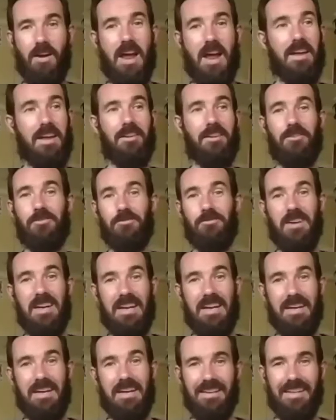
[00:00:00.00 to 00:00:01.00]

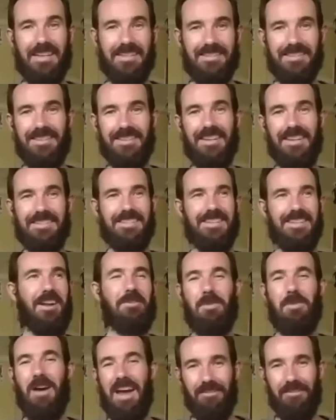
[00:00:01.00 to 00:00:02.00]
agree. And that's, that's none of
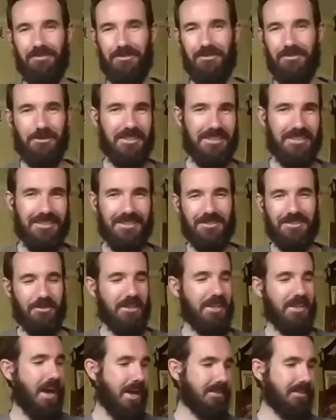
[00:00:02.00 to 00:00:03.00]
my influence. It's all
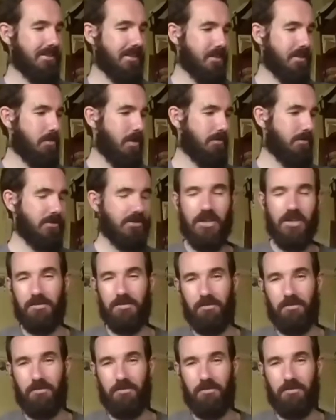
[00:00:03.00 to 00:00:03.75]
the artist and the publisher. Um,